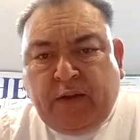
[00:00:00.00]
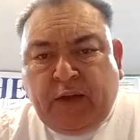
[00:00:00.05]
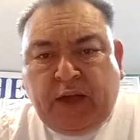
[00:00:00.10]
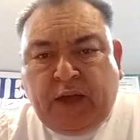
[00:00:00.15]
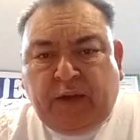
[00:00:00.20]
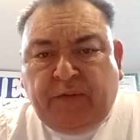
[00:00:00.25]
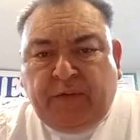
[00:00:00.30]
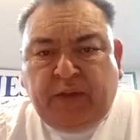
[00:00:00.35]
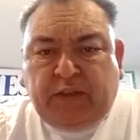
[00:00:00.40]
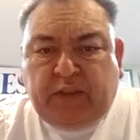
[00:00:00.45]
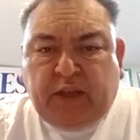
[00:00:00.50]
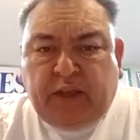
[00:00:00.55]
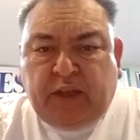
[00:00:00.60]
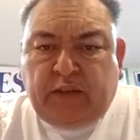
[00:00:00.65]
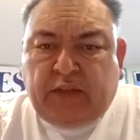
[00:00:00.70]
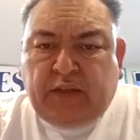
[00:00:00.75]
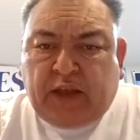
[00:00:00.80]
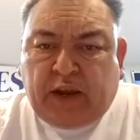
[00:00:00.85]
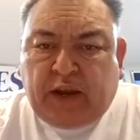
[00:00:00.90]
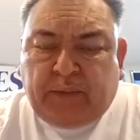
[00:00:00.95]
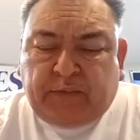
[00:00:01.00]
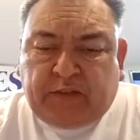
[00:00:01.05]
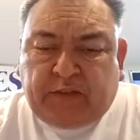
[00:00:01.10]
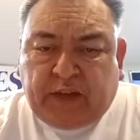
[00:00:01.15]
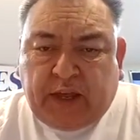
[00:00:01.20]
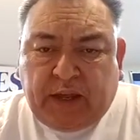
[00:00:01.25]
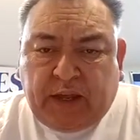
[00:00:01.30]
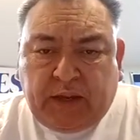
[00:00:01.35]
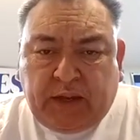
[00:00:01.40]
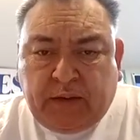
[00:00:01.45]
Everything that I'm
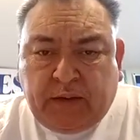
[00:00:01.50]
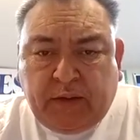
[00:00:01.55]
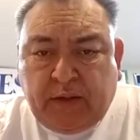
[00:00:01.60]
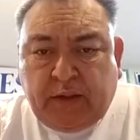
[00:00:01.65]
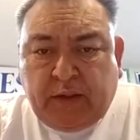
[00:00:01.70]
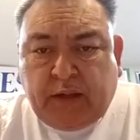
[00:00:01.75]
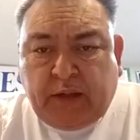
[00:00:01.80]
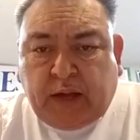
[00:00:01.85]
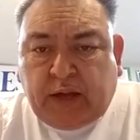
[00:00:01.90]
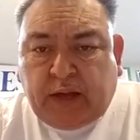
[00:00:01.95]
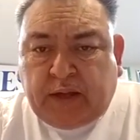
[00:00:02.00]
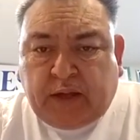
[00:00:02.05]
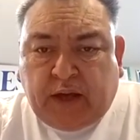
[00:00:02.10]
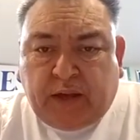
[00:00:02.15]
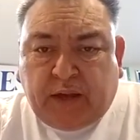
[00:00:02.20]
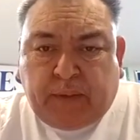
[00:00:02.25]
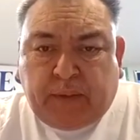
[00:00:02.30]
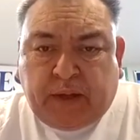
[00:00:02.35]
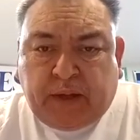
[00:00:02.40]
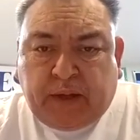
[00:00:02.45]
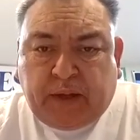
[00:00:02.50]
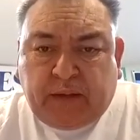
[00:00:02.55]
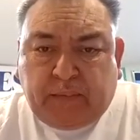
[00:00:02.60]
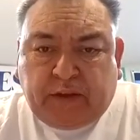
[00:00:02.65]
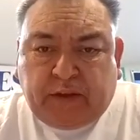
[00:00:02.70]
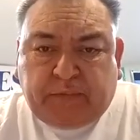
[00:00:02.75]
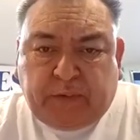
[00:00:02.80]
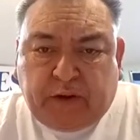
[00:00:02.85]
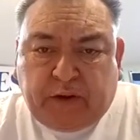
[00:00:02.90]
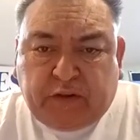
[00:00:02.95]
saying, I got my
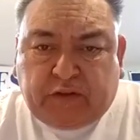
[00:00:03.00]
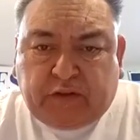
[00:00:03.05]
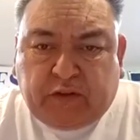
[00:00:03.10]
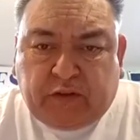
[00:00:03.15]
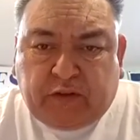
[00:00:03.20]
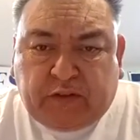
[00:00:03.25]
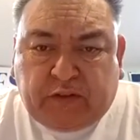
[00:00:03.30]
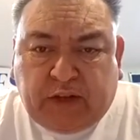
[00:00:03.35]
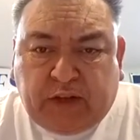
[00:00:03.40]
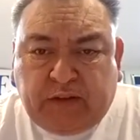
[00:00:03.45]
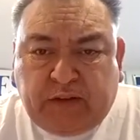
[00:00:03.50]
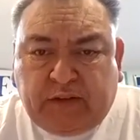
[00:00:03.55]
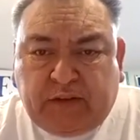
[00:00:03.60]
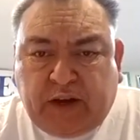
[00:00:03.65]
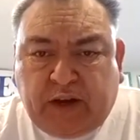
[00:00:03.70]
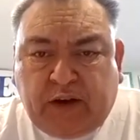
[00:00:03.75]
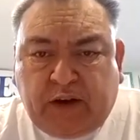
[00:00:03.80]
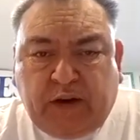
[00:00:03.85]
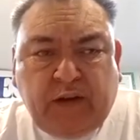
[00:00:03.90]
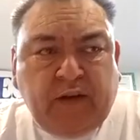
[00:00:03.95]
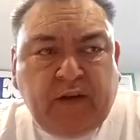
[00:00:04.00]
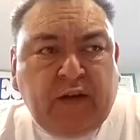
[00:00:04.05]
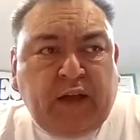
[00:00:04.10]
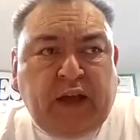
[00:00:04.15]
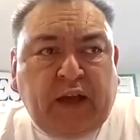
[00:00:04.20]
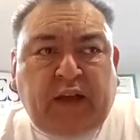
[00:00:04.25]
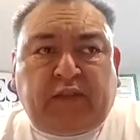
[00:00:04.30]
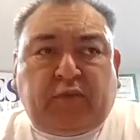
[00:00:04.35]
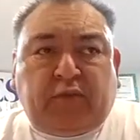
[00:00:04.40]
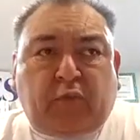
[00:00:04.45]
my spiritual sons there
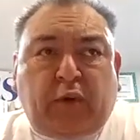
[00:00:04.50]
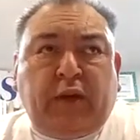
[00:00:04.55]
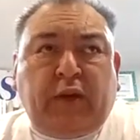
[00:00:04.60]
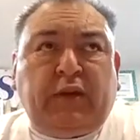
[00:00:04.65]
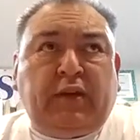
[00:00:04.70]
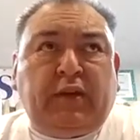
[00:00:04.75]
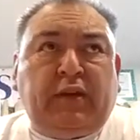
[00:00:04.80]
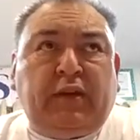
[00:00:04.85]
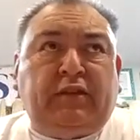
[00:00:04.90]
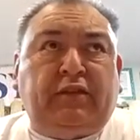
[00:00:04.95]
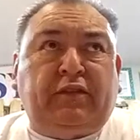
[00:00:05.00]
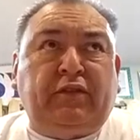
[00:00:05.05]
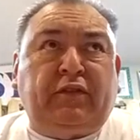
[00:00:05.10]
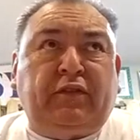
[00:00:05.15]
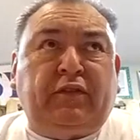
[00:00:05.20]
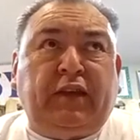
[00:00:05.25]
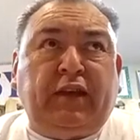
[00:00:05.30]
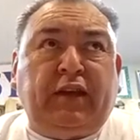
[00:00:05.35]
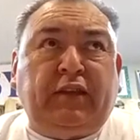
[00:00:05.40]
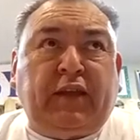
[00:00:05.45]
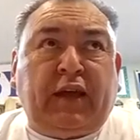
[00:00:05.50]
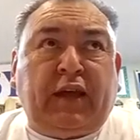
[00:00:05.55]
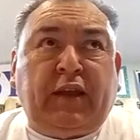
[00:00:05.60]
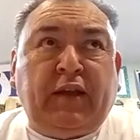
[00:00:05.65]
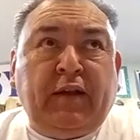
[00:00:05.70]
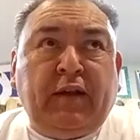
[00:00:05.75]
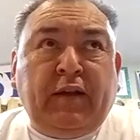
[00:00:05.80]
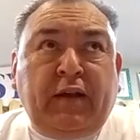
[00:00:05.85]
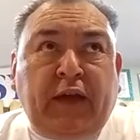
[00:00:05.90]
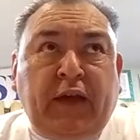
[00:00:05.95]
as witness to say that
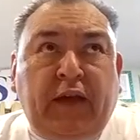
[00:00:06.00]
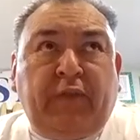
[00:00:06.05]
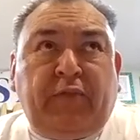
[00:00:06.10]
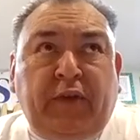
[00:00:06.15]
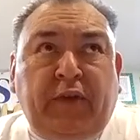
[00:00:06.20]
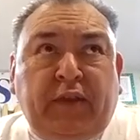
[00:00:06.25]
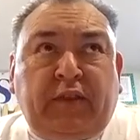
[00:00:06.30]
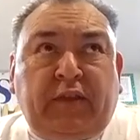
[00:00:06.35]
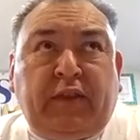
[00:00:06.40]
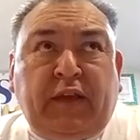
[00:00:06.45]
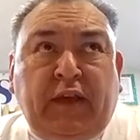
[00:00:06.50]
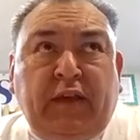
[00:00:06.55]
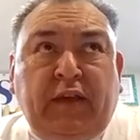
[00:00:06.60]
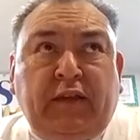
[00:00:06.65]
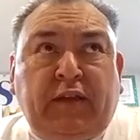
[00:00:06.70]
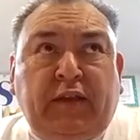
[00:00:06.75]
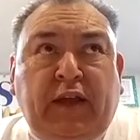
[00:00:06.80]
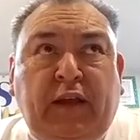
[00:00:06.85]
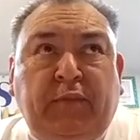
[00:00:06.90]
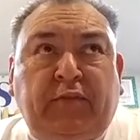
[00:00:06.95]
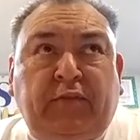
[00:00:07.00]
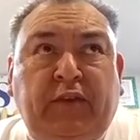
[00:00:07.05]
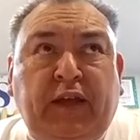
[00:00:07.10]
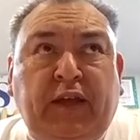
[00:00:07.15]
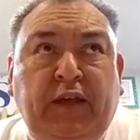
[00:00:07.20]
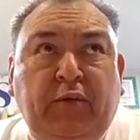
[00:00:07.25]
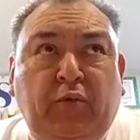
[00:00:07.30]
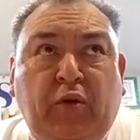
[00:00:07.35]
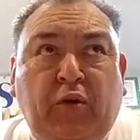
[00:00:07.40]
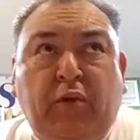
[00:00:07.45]
everything that I'm
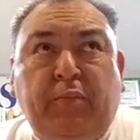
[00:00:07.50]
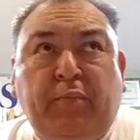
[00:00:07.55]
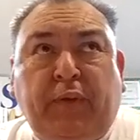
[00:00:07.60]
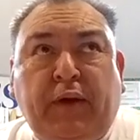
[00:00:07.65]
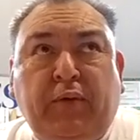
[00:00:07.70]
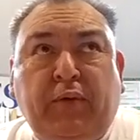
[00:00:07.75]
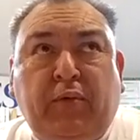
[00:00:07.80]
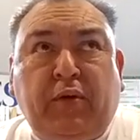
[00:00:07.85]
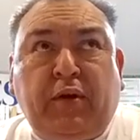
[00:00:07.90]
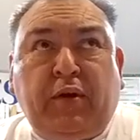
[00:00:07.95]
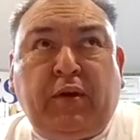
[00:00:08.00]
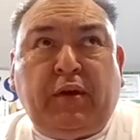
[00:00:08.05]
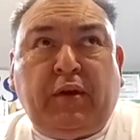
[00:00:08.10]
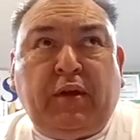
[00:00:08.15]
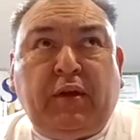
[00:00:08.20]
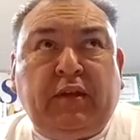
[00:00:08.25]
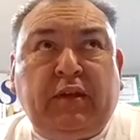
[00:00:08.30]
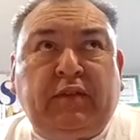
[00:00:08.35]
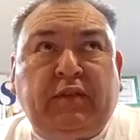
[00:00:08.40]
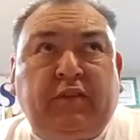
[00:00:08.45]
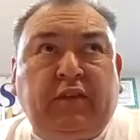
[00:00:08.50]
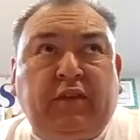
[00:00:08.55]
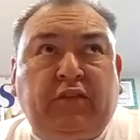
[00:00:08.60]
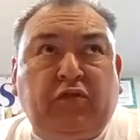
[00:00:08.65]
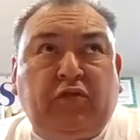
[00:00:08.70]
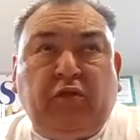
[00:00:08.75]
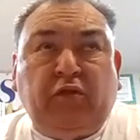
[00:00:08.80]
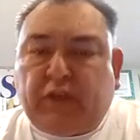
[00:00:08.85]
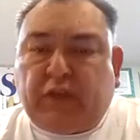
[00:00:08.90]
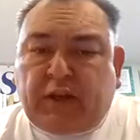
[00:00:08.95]
saying word by word is the
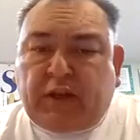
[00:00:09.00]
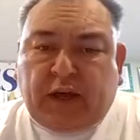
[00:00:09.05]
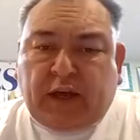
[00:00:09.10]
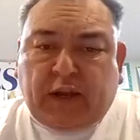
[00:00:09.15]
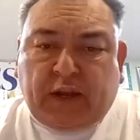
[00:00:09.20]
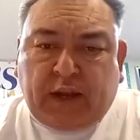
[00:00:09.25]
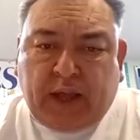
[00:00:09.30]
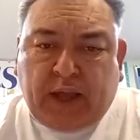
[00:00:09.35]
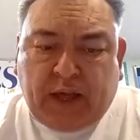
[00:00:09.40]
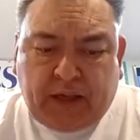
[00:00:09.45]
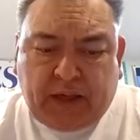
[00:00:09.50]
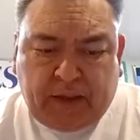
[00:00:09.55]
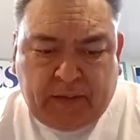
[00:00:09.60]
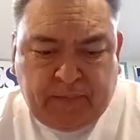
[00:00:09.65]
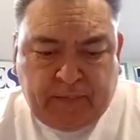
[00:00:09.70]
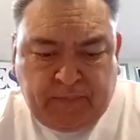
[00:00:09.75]
truth and not a lie.